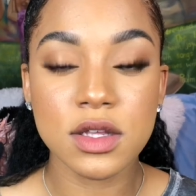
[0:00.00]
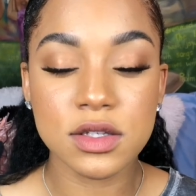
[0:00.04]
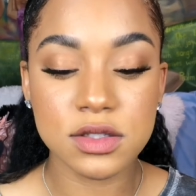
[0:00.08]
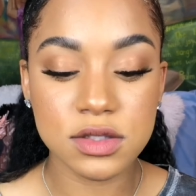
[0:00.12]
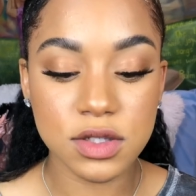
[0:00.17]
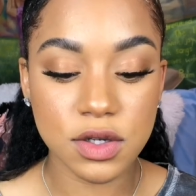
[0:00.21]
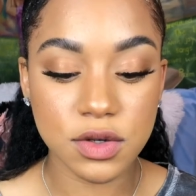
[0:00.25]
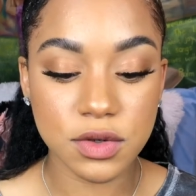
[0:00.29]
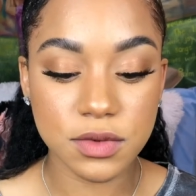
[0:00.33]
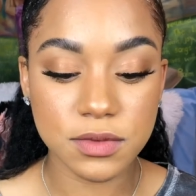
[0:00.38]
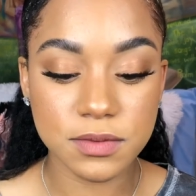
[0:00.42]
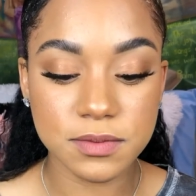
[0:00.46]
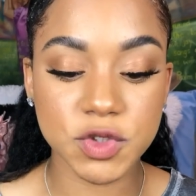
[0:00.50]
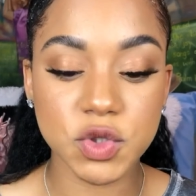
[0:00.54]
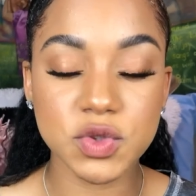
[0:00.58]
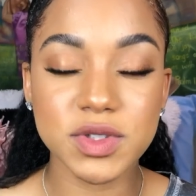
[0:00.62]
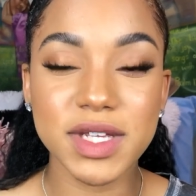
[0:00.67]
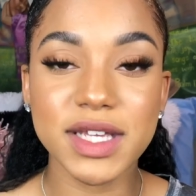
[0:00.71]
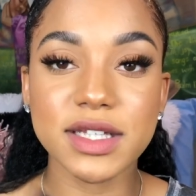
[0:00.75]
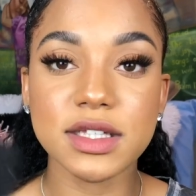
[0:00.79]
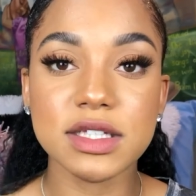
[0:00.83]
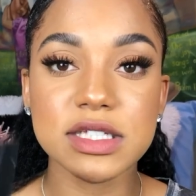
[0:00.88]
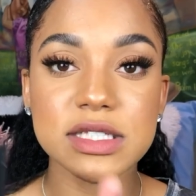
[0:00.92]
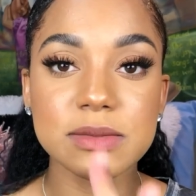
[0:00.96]
So you
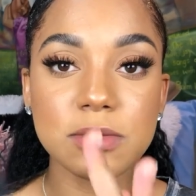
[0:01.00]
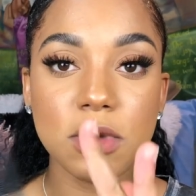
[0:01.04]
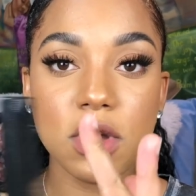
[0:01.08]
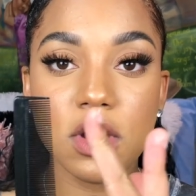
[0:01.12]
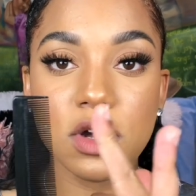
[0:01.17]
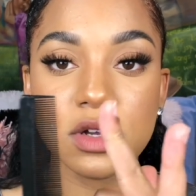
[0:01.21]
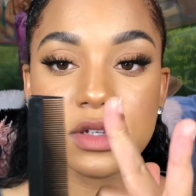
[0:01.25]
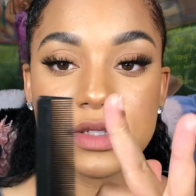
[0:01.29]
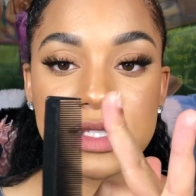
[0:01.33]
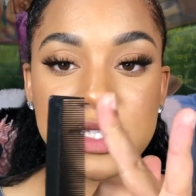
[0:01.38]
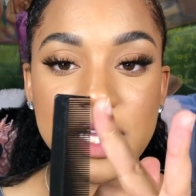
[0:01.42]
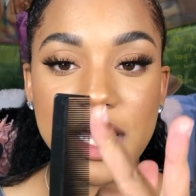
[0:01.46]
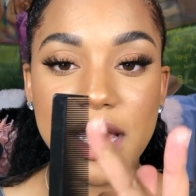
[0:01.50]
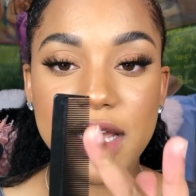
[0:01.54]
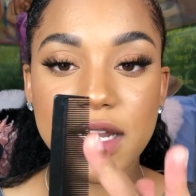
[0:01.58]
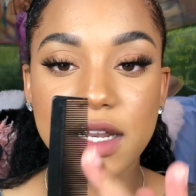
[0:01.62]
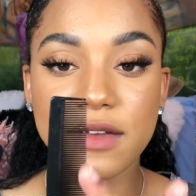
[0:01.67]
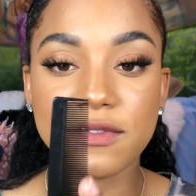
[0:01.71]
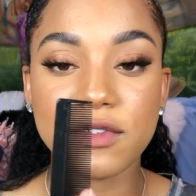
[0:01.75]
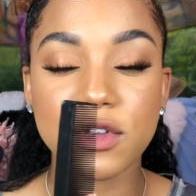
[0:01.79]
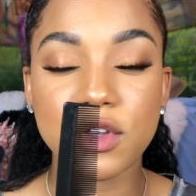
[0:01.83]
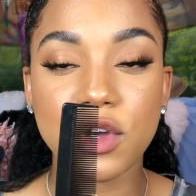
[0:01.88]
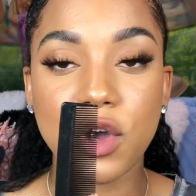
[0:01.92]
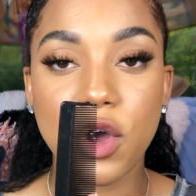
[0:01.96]
take the small side
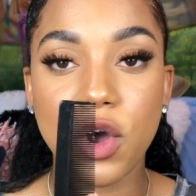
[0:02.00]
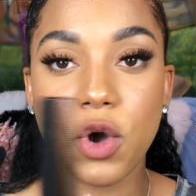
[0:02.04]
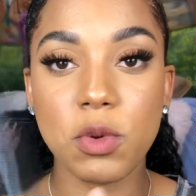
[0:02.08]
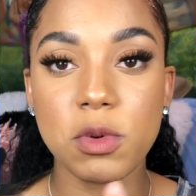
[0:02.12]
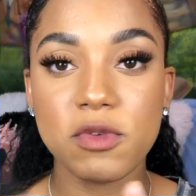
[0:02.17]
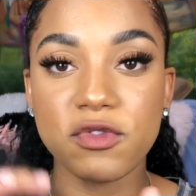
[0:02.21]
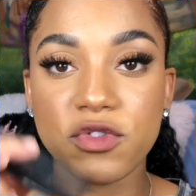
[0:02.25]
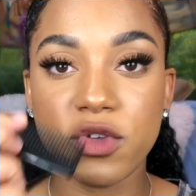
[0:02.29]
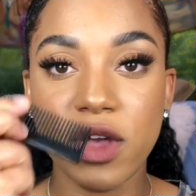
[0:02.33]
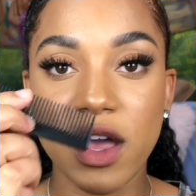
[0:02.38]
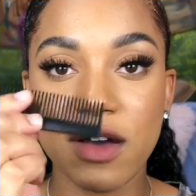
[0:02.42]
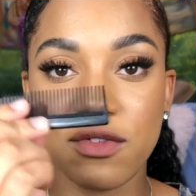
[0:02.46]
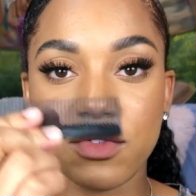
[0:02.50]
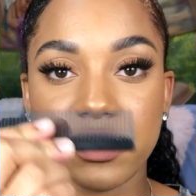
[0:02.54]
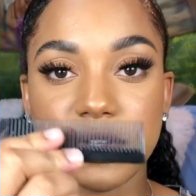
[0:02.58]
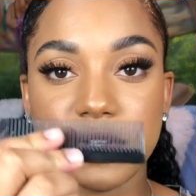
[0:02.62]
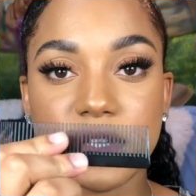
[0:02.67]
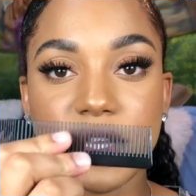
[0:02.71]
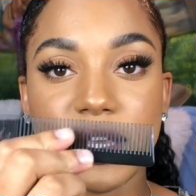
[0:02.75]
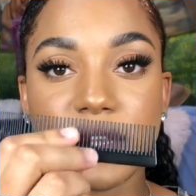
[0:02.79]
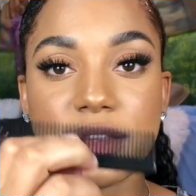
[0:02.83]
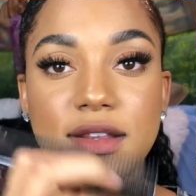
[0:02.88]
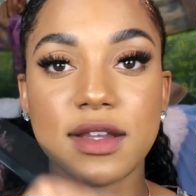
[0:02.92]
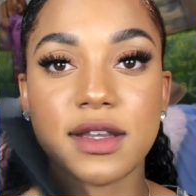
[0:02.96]
of the comb, if you have one
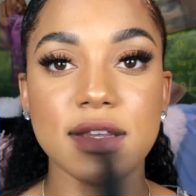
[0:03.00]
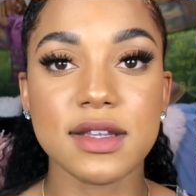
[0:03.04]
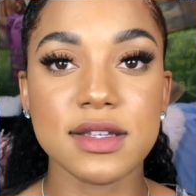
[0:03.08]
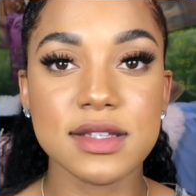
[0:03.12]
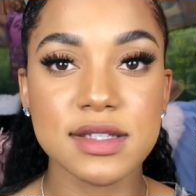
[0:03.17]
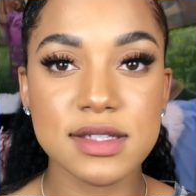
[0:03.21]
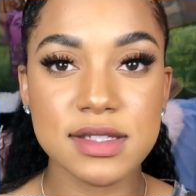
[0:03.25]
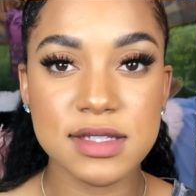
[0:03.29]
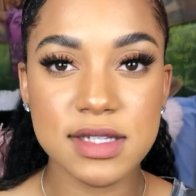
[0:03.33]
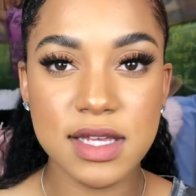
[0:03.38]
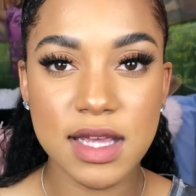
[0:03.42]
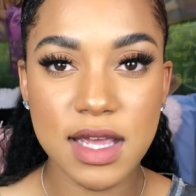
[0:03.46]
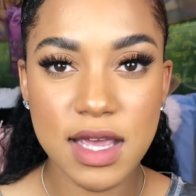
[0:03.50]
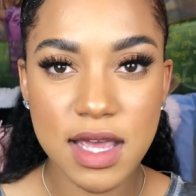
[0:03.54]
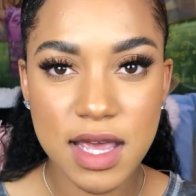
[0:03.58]
like this,